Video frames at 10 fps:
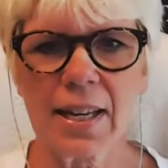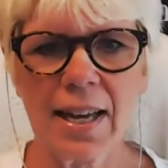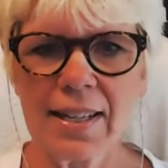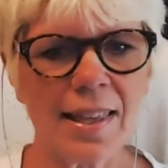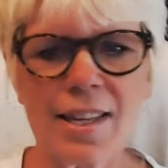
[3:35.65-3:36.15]

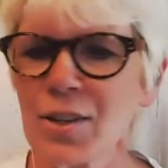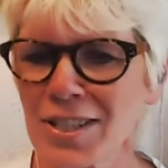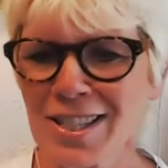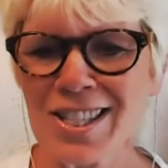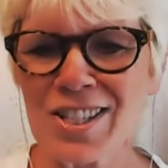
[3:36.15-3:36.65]
Anything you
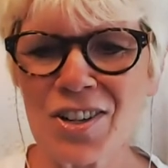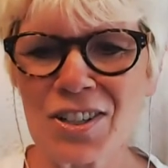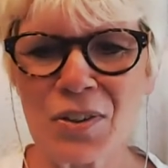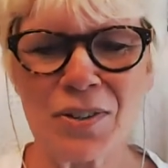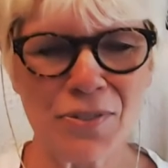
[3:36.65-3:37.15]
can start
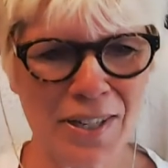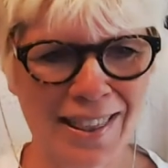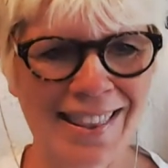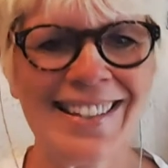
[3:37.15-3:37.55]
off with?